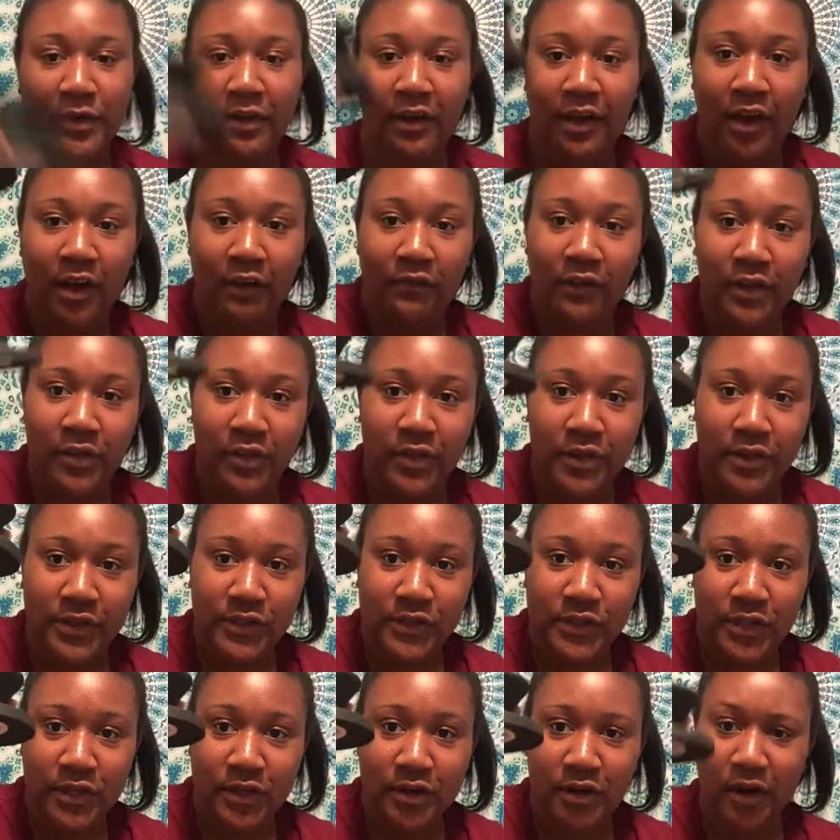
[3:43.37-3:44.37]
we have
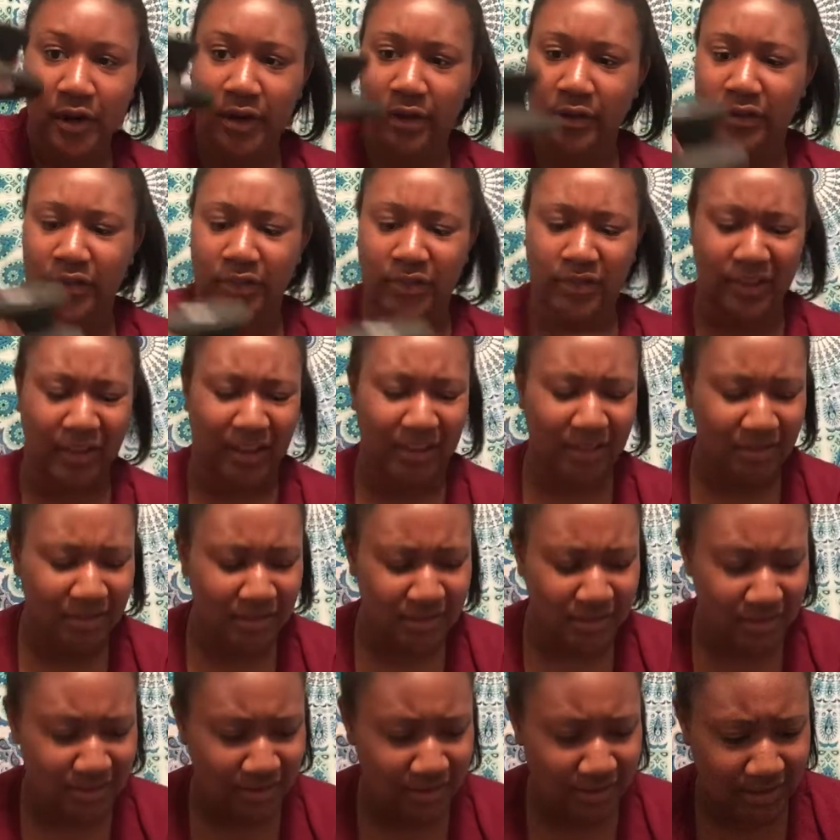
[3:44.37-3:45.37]
this here. I think
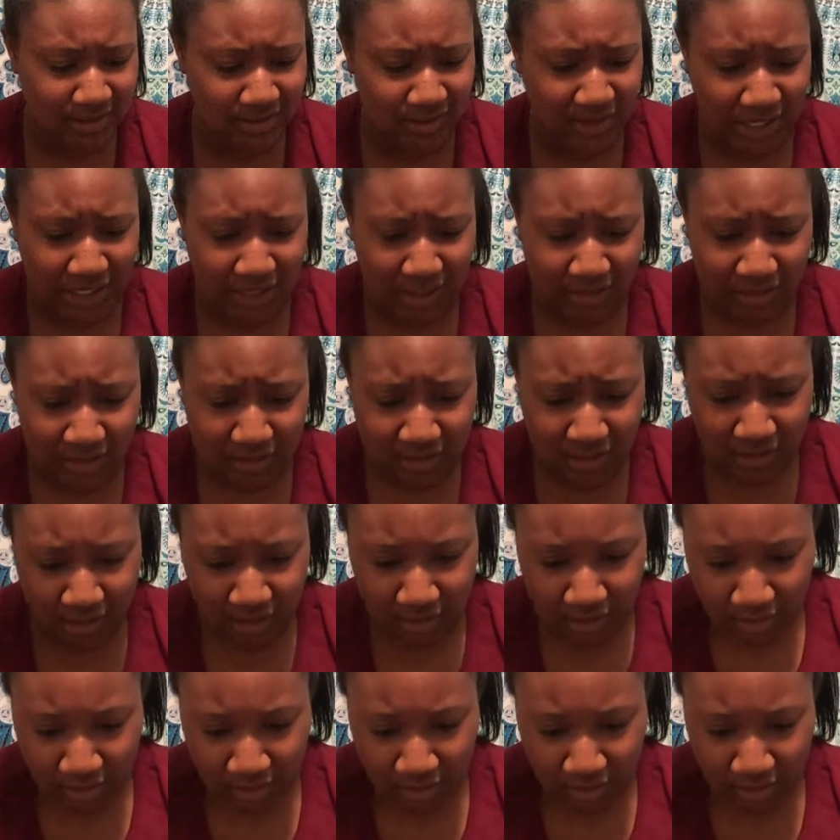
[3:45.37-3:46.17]
this is a stand.